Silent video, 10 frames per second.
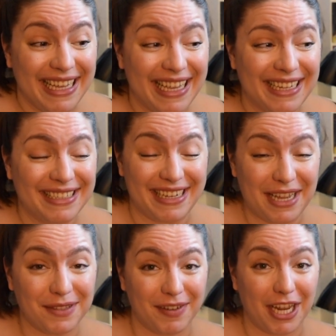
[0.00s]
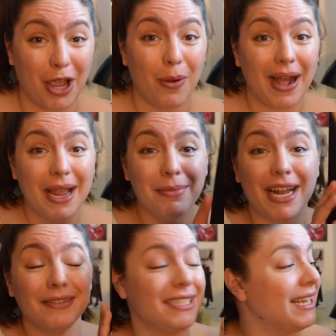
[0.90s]
In today's video, I'm
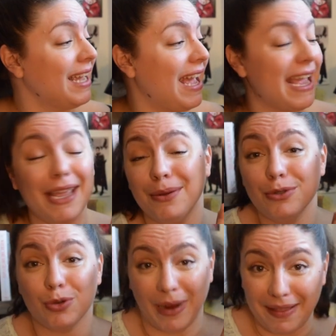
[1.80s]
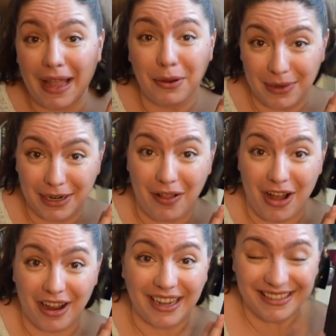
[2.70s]
announcing a Twilight
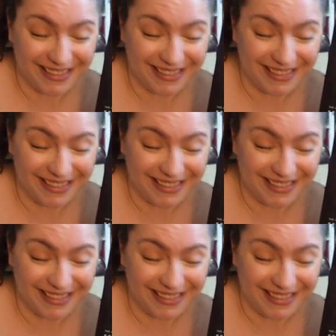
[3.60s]
read-along.